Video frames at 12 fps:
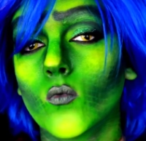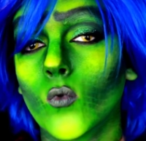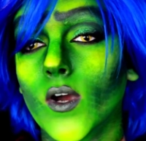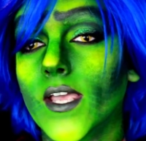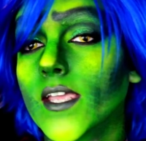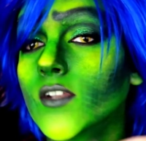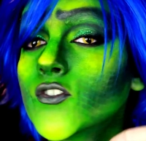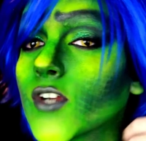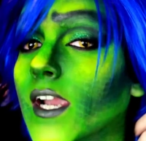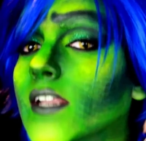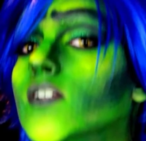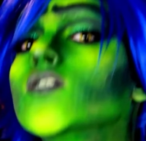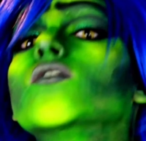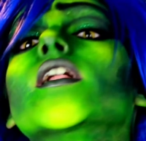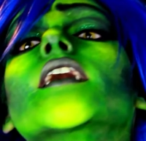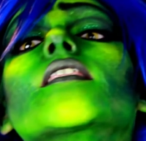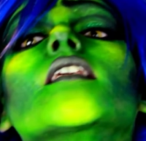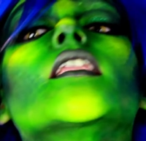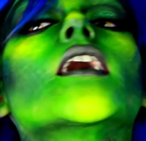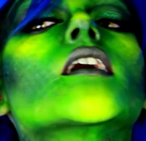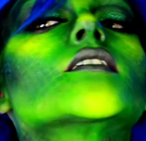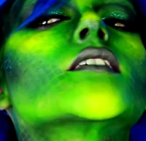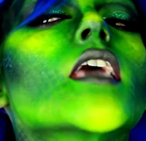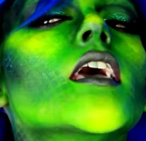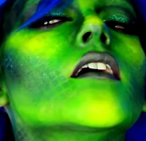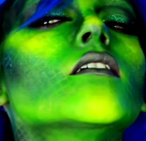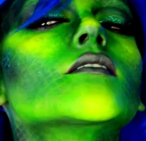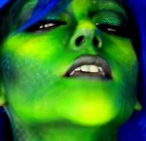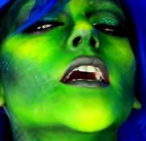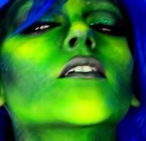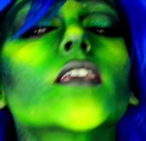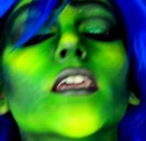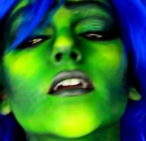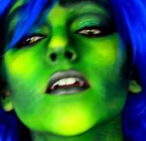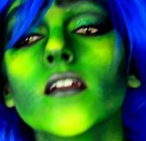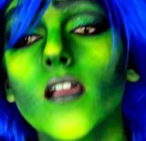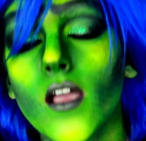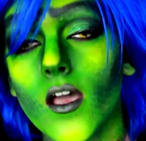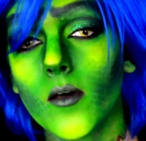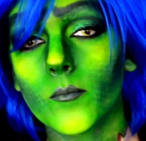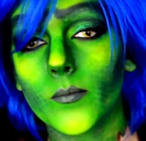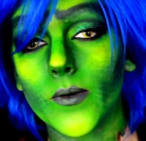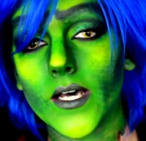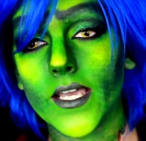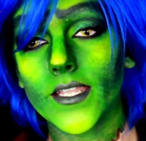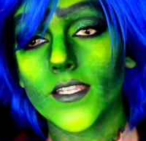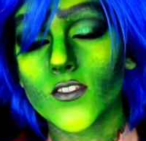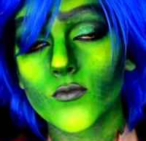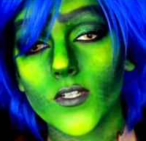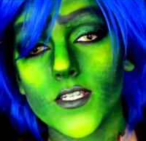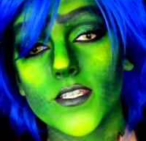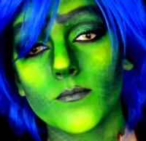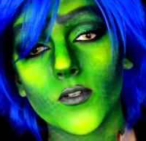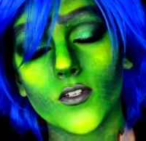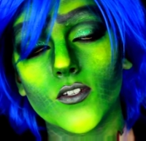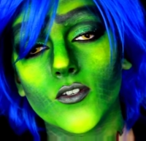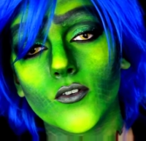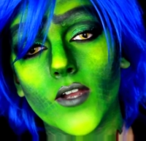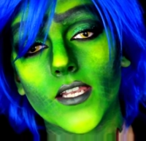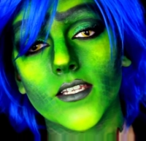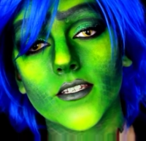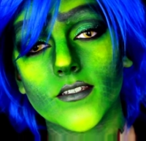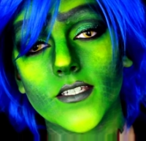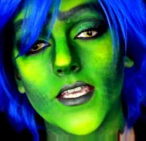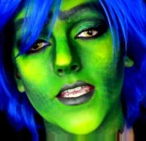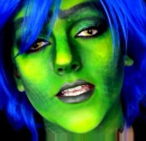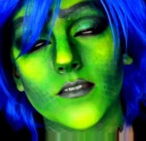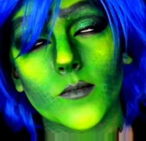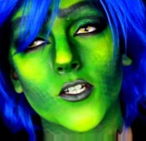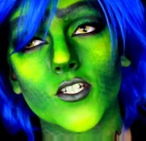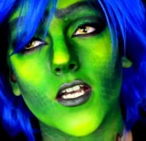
when trying to do like the neck scales down here, but it's really simple to do and it doesn't take as much